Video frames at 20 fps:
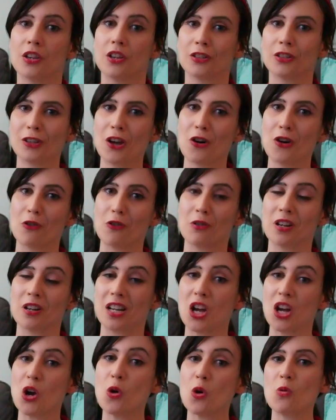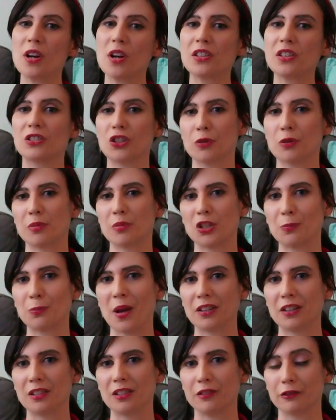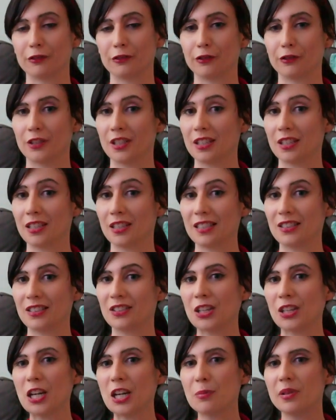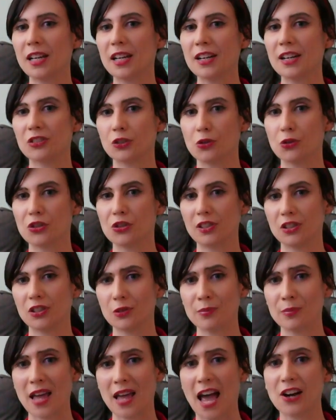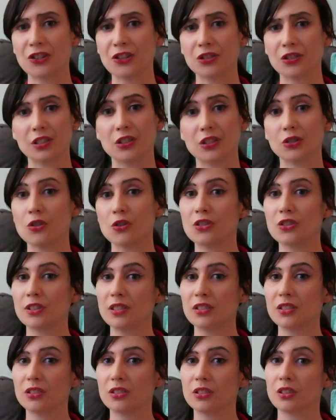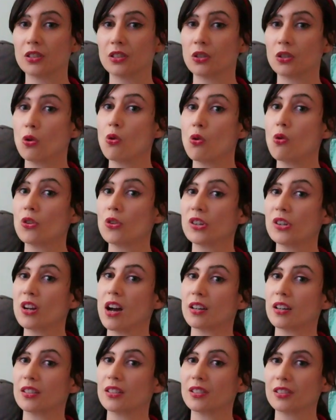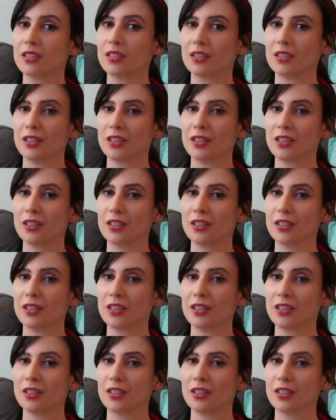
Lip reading: So, what's your perspective? Is state-planned socialism actually socialist or not?